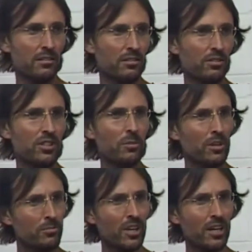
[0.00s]
Do you see what
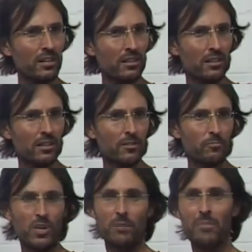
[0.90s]
I'm saying?
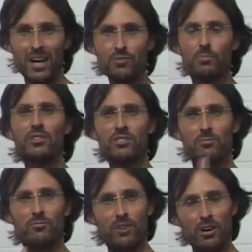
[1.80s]
There must be
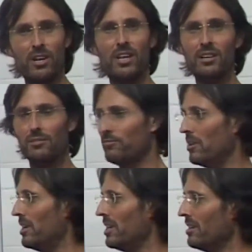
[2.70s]
some very,
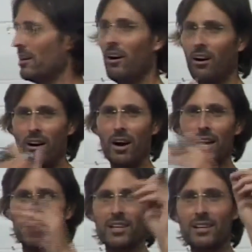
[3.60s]
very
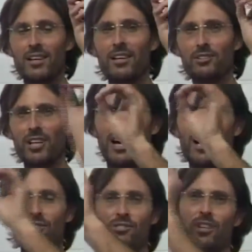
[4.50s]
highly
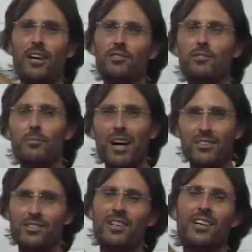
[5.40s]
charged
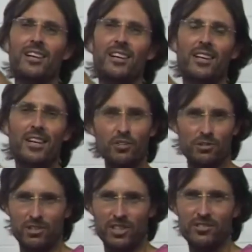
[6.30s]
sexual-based
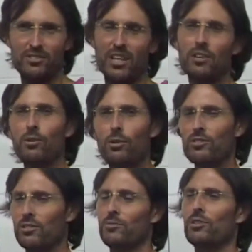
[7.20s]
injuries that
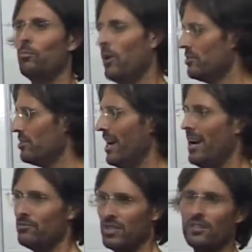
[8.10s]
cause them to want to
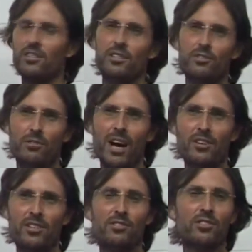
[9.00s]
have sexual
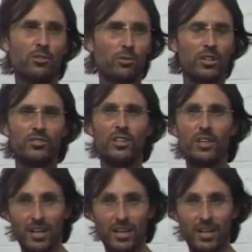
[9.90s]
interactions in order to...